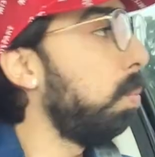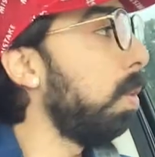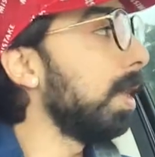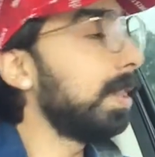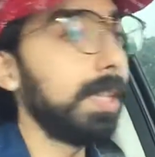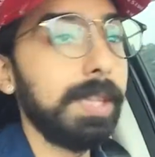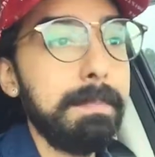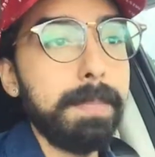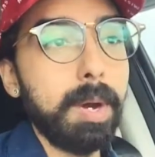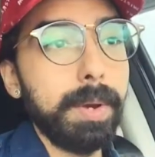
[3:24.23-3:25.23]
what the
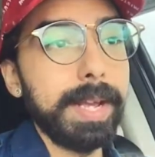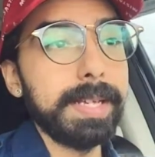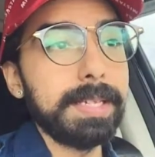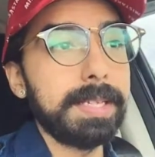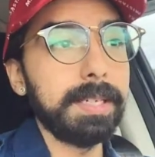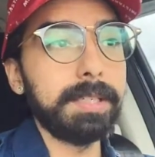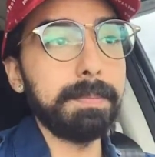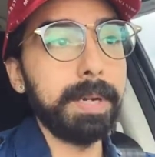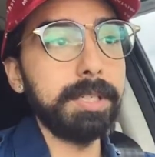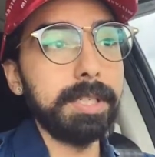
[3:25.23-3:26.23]
limbo is, there's
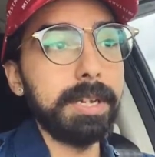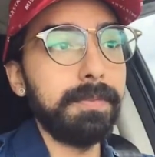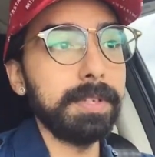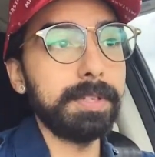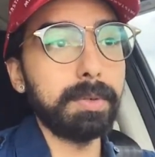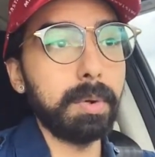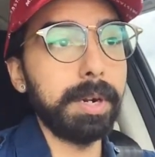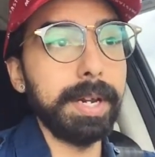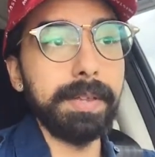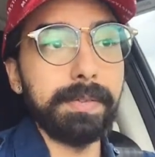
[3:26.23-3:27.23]
a bunch of different
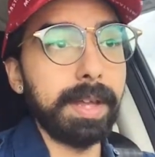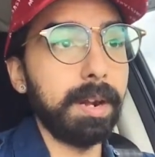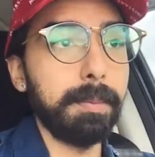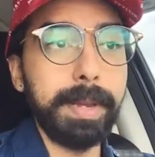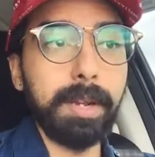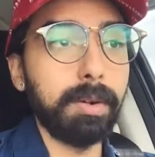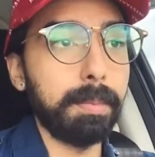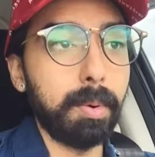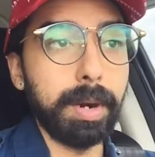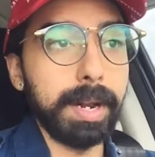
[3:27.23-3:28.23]
stories that are being
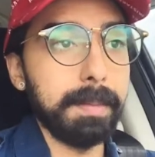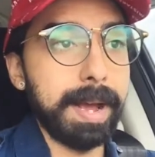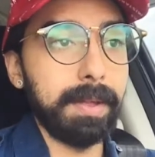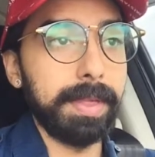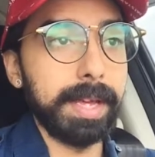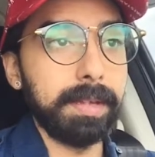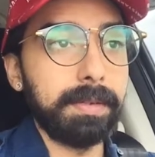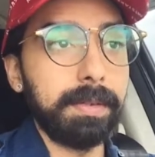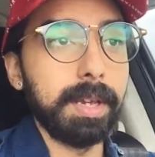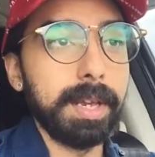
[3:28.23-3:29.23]
reported about
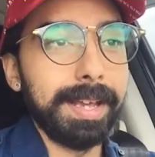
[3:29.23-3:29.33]
this.